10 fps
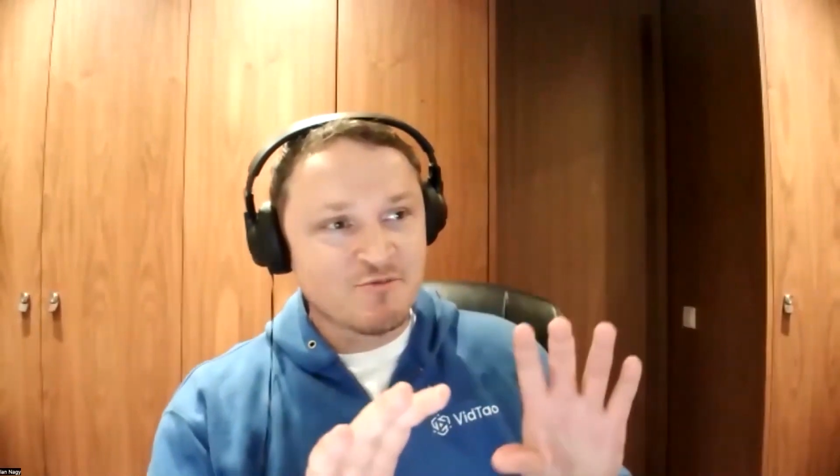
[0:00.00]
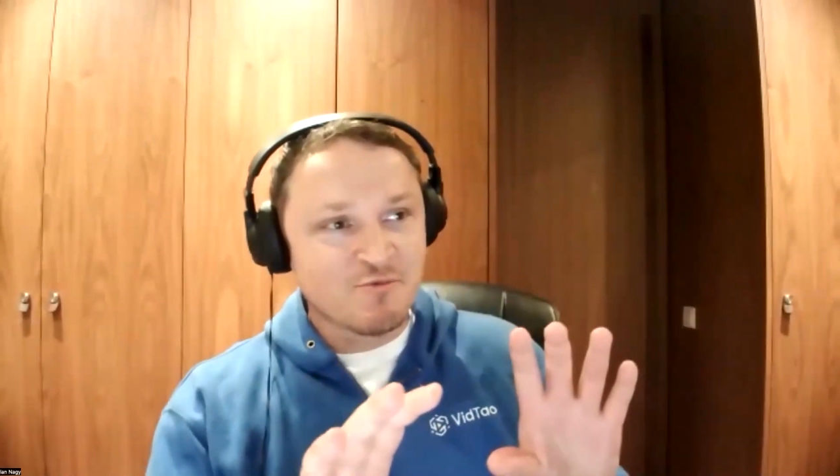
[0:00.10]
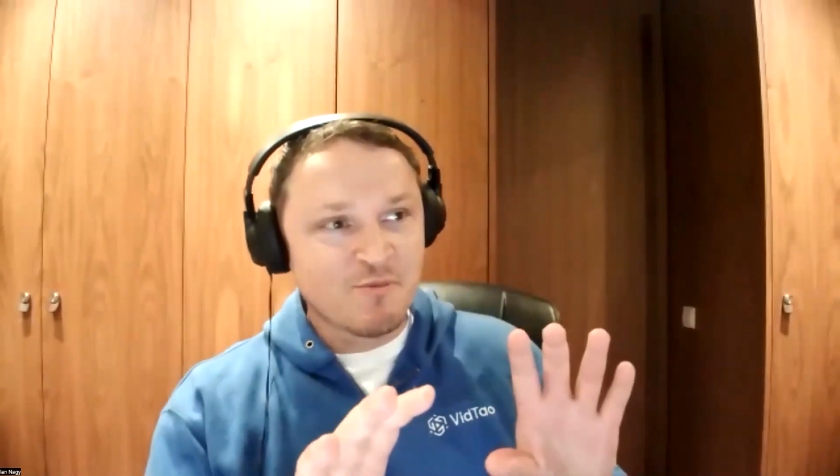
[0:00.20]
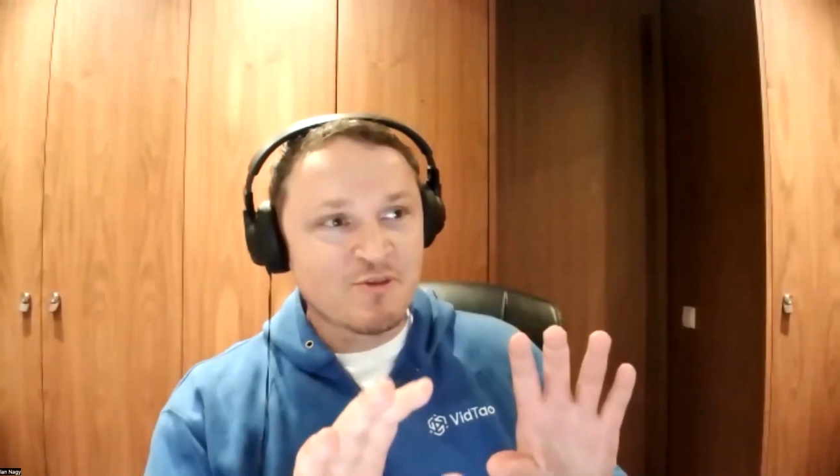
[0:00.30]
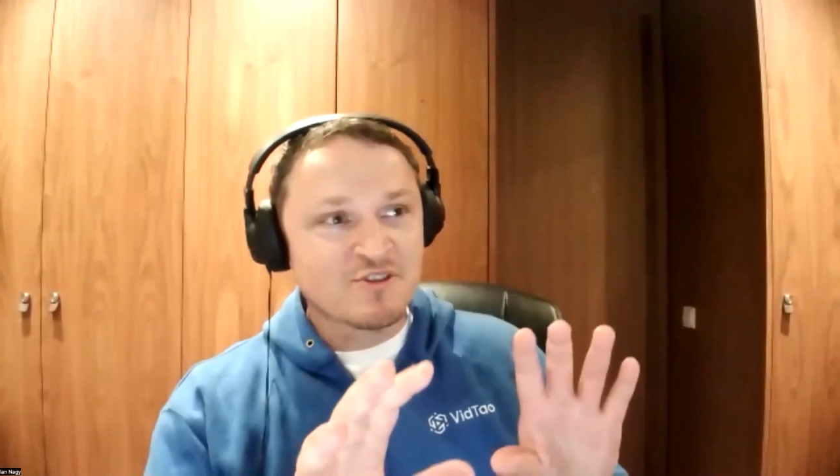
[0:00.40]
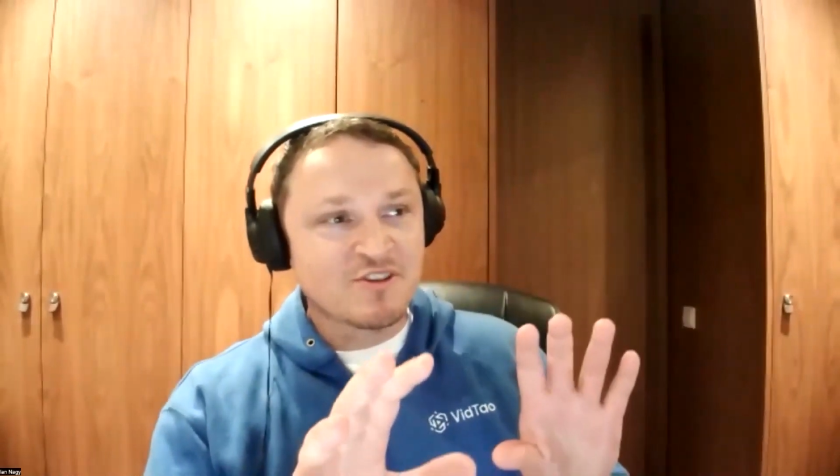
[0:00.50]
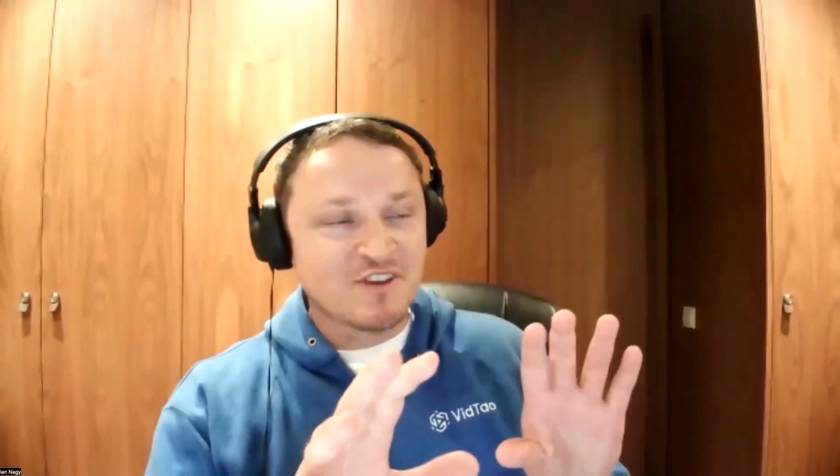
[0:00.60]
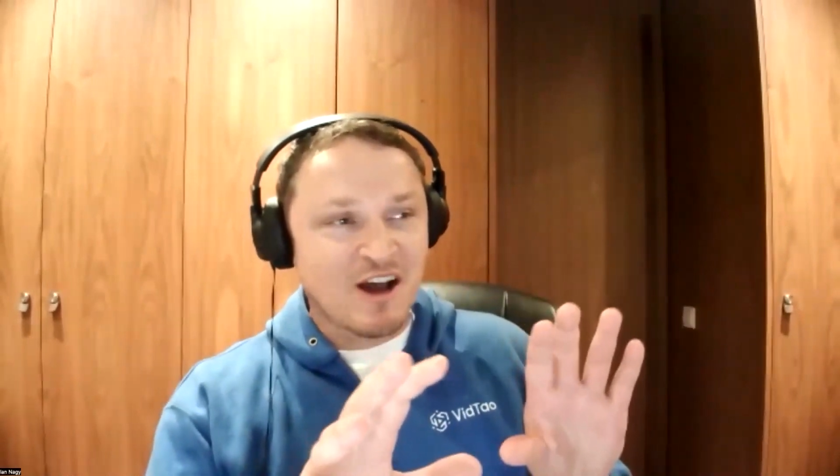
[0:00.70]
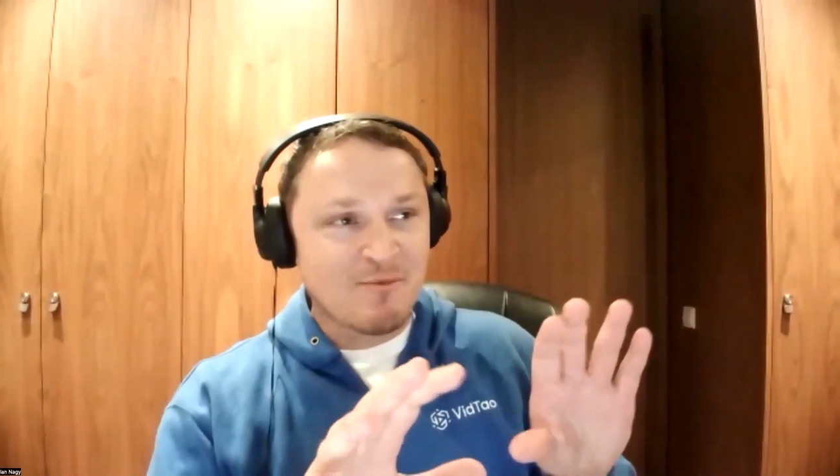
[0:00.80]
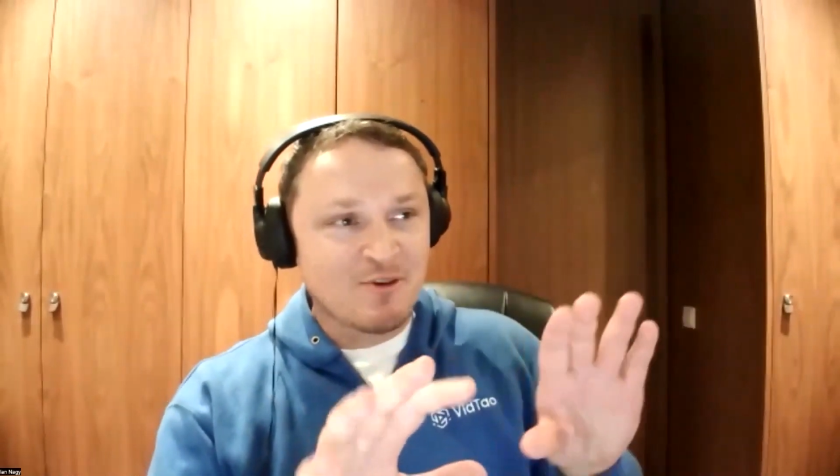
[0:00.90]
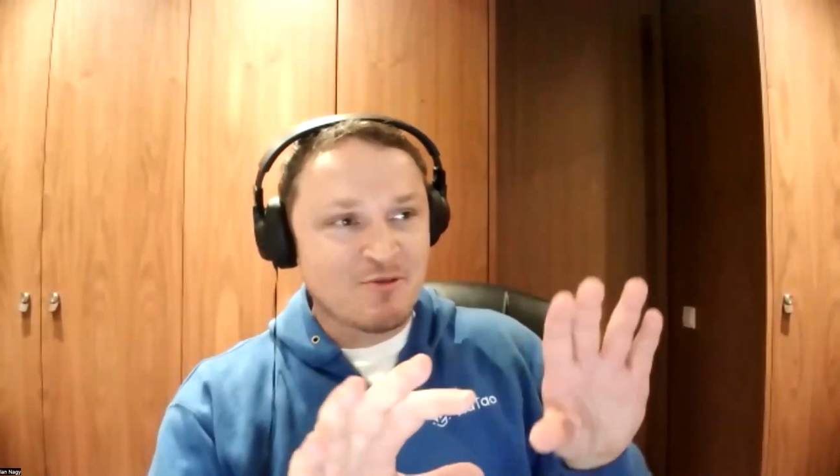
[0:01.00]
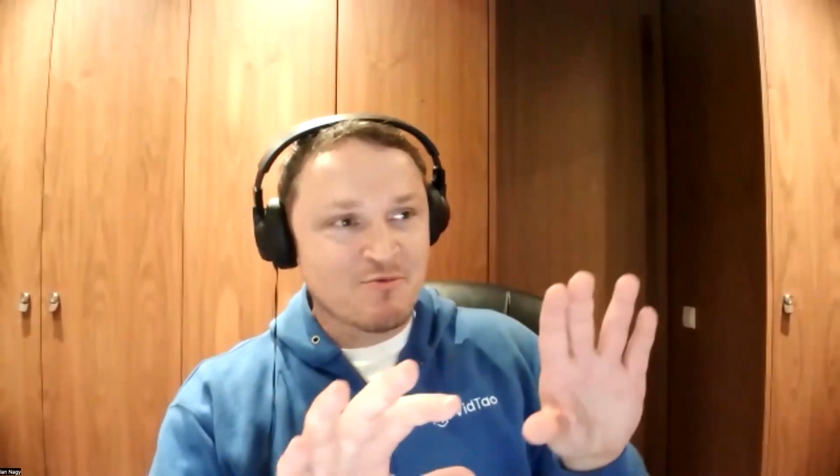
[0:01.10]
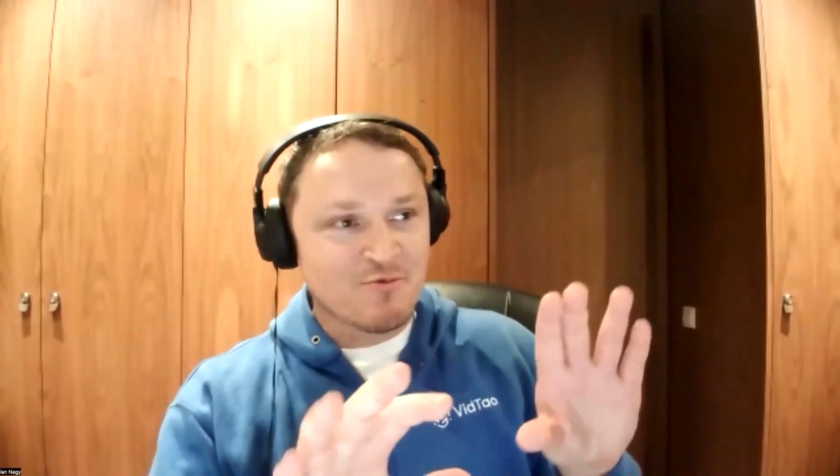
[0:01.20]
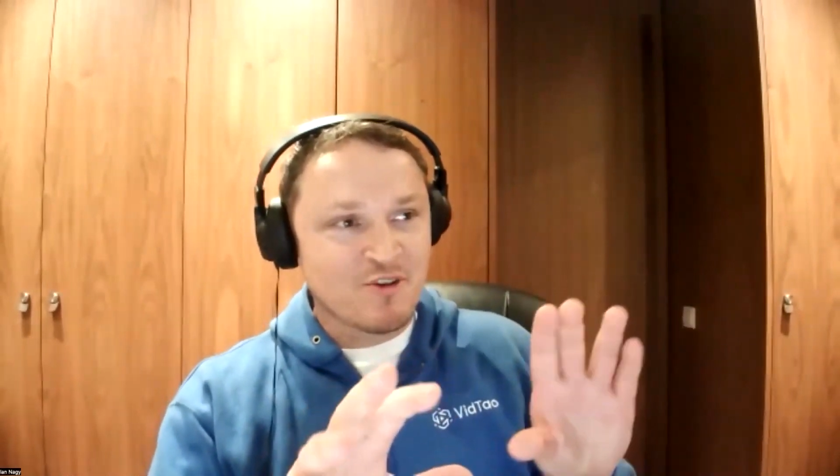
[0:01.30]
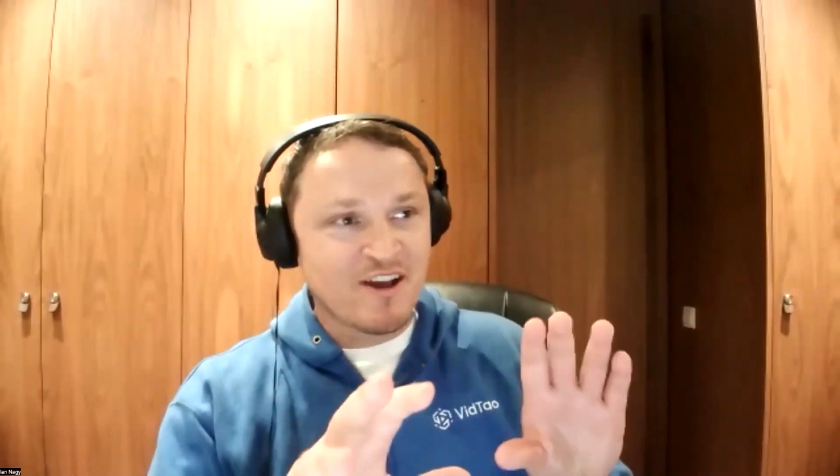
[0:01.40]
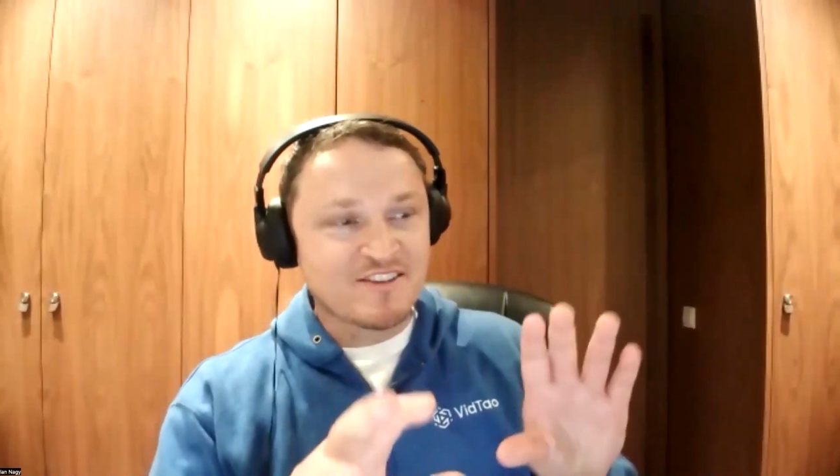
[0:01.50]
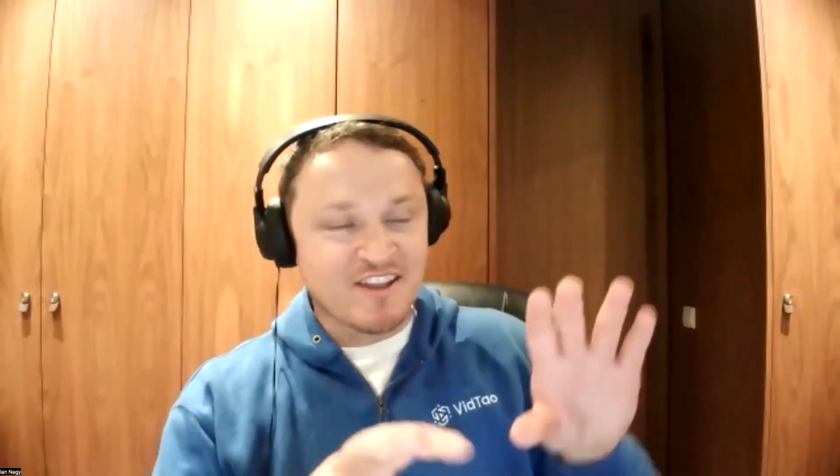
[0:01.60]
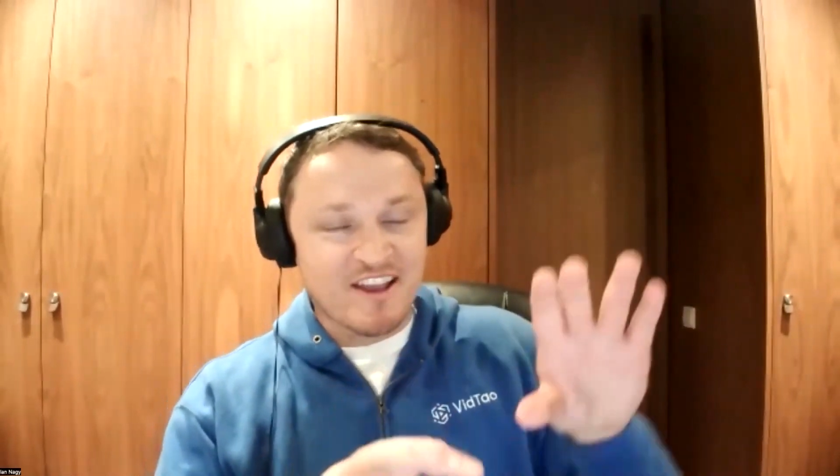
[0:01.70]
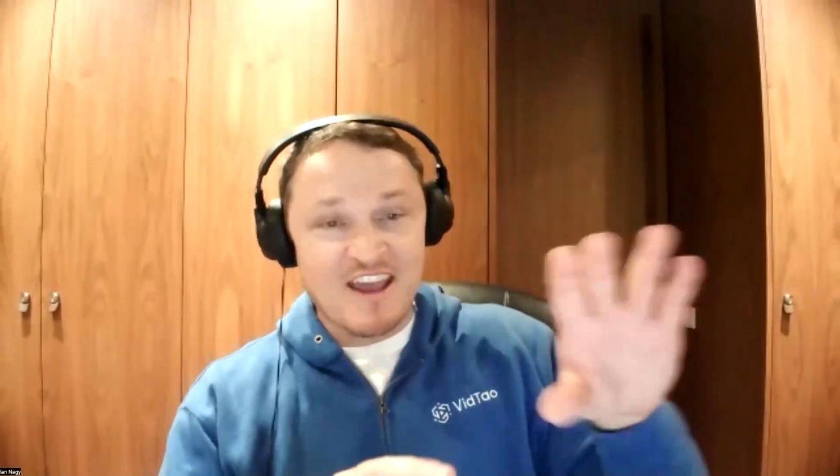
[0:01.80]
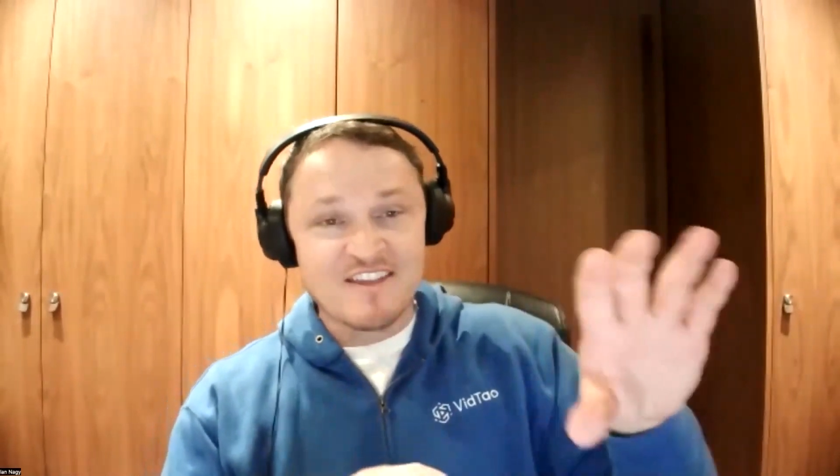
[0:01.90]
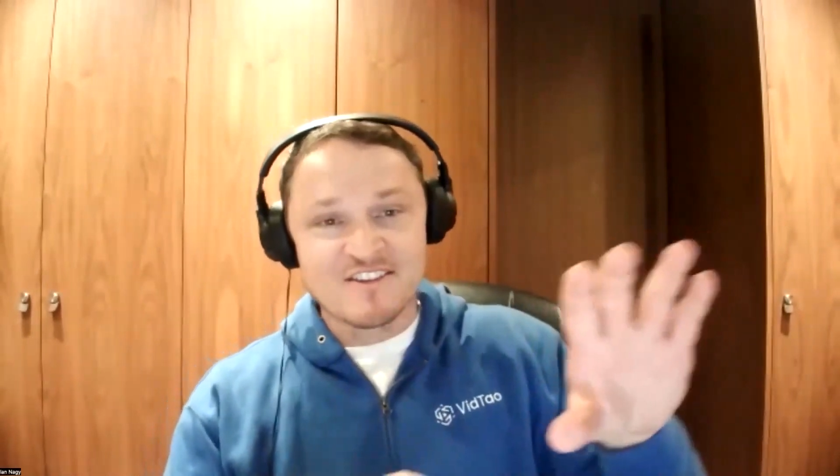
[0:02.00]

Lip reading: when was the time when you realized, like, hey,